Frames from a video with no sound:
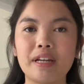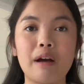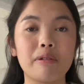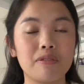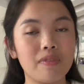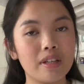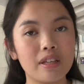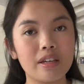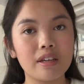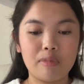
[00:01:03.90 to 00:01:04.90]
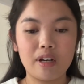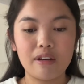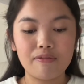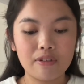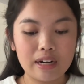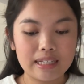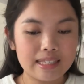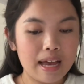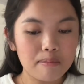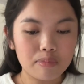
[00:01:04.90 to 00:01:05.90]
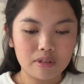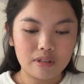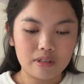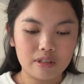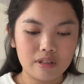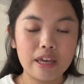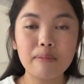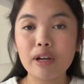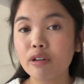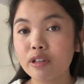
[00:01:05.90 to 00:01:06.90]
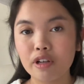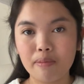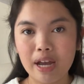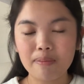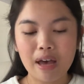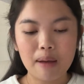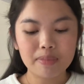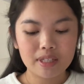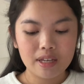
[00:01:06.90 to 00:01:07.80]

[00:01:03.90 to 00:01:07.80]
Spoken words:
on how I was feeling. But for example, in my earlier mind maps,